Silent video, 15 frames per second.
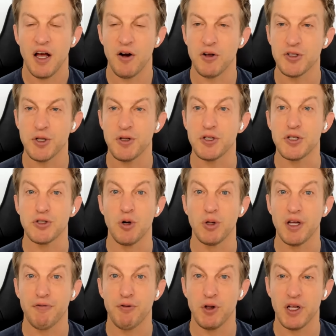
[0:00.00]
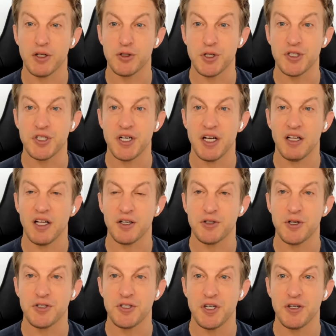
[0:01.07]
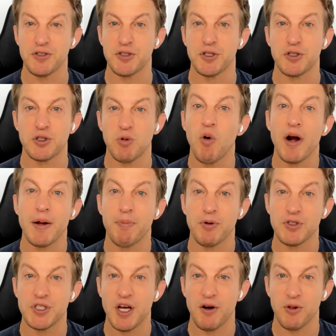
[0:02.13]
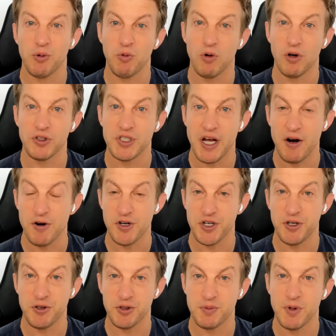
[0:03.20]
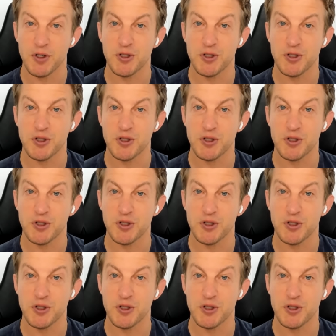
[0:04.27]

And also, this is only for electricity. Electricity is just 20% of the world's energy use.